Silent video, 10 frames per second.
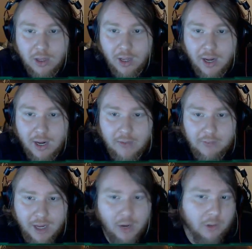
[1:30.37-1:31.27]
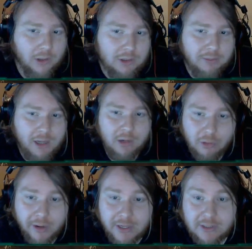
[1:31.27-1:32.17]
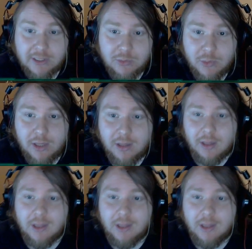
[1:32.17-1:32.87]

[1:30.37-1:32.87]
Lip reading: The artwork's a bit crazy as well.